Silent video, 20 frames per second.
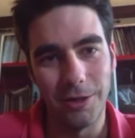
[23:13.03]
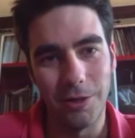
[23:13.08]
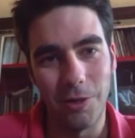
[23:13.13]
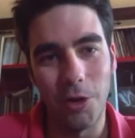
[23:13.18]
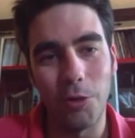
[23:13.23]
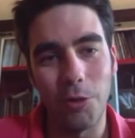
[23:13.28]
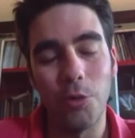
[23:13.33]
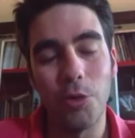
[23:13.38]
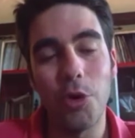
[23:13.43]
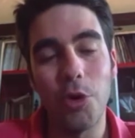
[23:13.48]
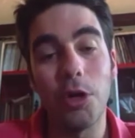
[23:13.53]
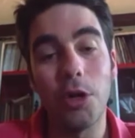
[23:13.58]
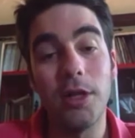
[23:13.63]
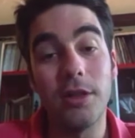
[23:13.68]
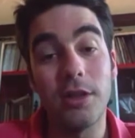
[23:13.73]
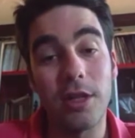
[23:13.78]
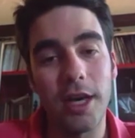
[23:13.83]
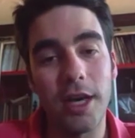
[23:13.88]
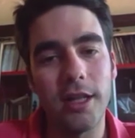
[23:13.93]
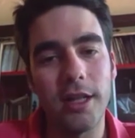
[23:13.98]
But we
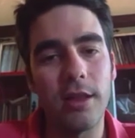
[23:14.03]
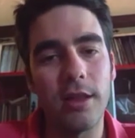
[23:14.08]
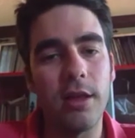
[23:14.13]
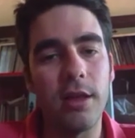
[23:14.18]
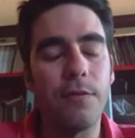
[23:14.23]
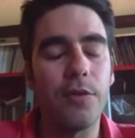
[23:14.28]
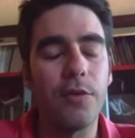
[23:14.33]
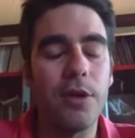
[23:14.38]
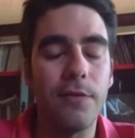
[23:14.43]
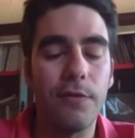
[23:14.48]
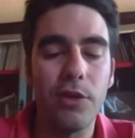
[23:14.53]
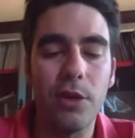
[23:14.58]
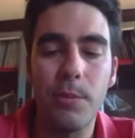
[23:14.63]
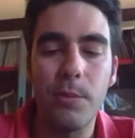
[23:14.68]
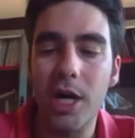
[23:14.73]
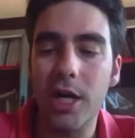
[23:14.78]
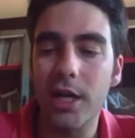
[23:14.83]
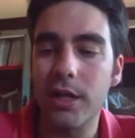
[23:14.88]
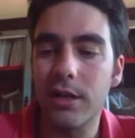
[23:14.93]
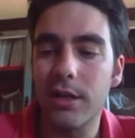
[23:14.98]
only change if the
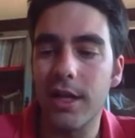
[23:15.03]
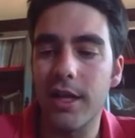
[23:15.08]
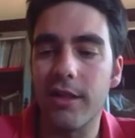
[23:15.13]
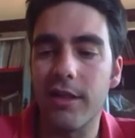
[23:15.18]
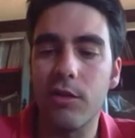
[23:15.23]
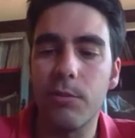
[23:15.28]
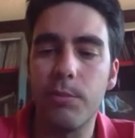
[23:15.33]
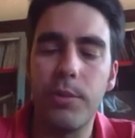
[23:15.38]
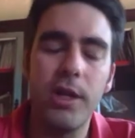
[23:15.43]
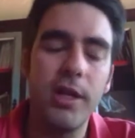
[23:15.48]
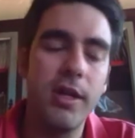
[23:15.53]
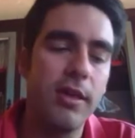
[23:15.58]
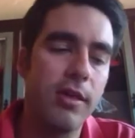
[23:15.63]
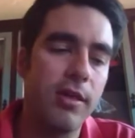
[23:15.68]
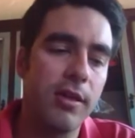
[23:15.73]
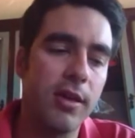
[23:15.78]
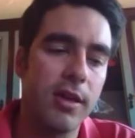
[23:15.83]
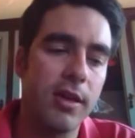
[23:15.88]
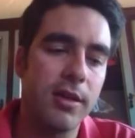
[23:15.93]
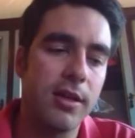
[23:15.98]
market asks,
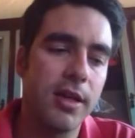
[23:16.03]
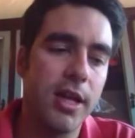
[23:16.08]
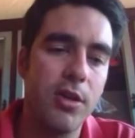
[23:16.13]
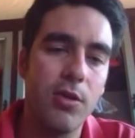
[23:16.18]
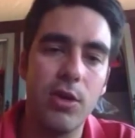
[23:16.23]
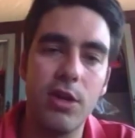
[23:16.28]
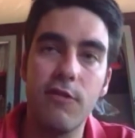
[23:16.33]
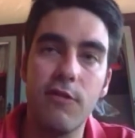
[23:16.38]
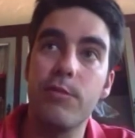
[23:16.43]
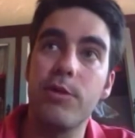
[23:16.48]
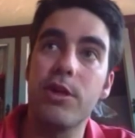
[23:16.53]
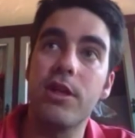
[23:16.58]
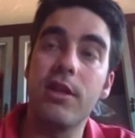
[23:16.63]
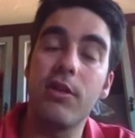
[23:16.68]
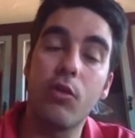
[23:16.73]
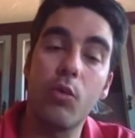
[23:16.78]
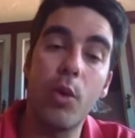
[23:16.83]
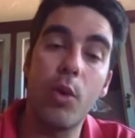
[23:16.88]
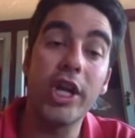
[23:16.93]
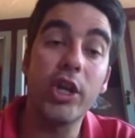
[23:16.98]
please, can you give me
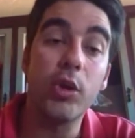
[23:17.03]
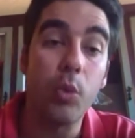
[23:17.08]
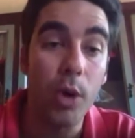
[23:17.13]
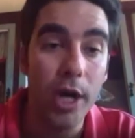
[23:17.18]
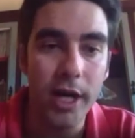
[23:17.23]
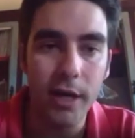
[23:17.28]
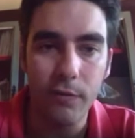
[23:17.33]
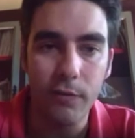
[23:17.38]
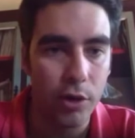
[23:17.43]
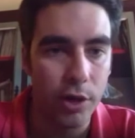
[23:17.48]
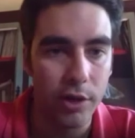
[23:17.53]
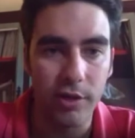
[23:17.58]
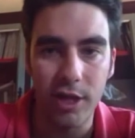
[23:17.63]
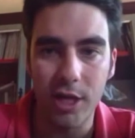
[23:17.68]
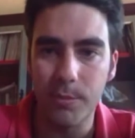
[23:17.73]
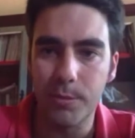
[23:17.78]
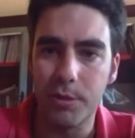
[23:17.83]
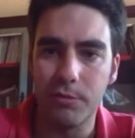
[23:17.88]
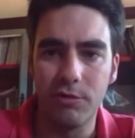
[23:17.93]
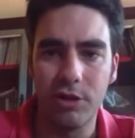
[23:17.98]
this white wine, for
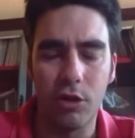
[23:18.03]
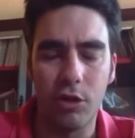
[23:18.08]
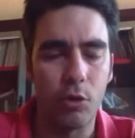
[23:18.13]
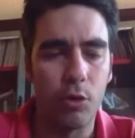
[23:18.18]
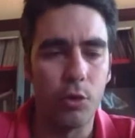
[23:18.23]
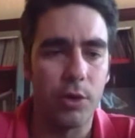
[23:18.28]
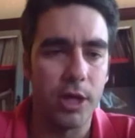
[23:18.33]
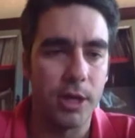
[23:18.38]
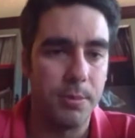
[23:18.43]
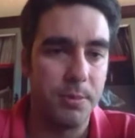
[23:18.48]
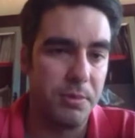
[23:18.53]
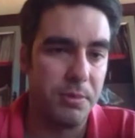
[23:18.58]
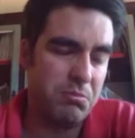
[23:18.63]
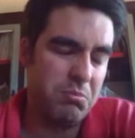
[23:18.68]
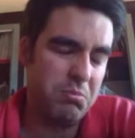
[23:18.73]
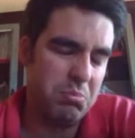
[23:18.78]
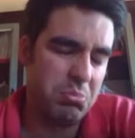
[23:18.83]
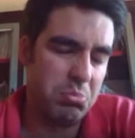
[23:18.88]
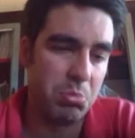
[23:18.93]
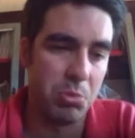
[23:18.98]
example, in screw cap?
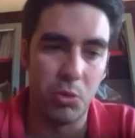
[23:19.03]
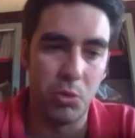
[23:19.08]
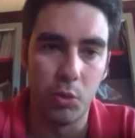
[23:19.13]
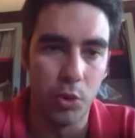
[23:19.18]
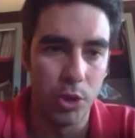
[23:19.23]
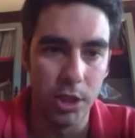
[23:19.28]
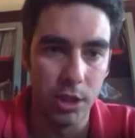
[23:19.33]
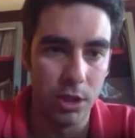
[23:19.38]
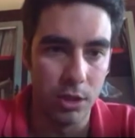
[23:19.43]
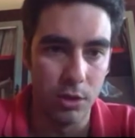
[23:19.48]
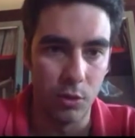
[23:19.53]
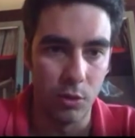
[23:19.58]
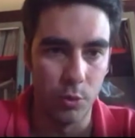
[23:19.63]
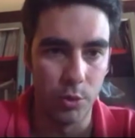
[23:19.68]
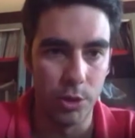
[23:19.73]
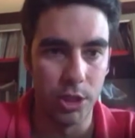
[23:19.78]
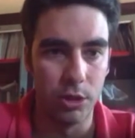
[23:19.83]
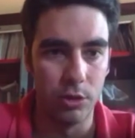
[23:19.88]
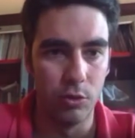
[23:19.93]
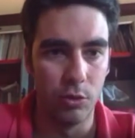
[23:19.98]
We
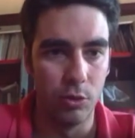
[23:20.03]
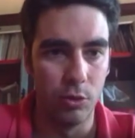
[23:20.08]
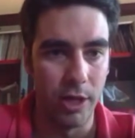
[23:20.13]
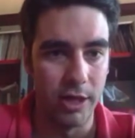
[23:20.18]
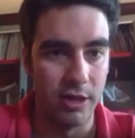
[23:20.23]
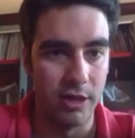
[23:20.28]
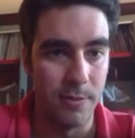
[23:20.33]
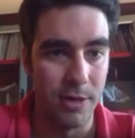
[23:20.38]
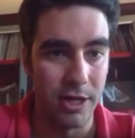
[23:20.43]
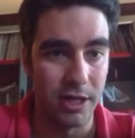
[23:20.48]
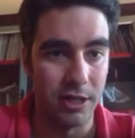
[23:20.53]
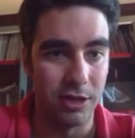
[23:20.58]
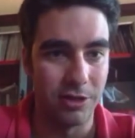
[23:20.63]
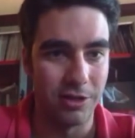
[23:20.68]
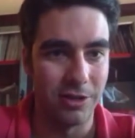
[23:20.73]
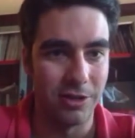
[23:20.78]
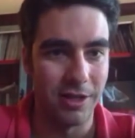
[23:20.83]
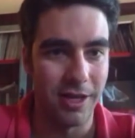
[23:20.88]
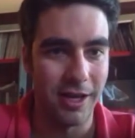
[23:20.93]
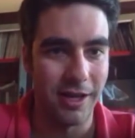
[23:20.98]
do as the market
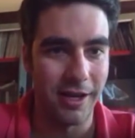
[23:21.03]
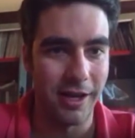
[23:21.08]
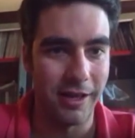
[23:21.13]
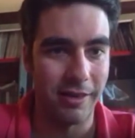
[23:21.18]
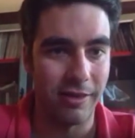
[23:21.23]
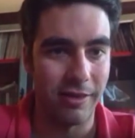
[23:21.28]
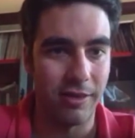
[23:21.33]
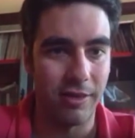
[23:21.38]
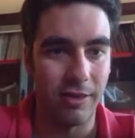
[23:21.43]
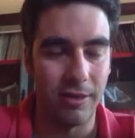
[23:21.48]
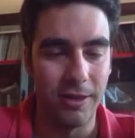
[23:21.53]
asks.